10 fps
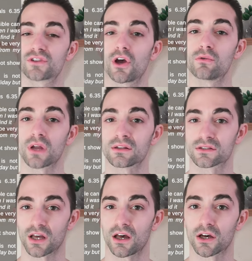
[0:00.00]
stone
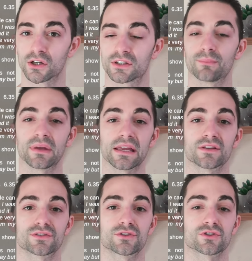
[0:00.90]
unturned
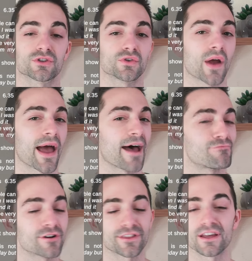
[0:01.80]
means to do
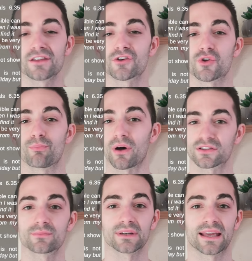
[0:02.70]
everything that you
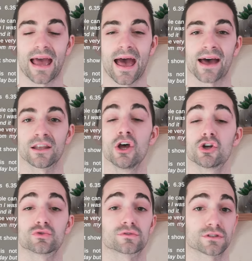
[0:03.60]
possibly can
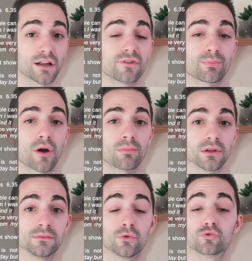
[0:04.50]
to solve a
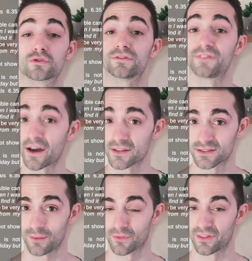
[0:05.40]
problem or to
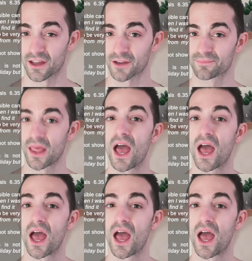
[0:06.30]
find something.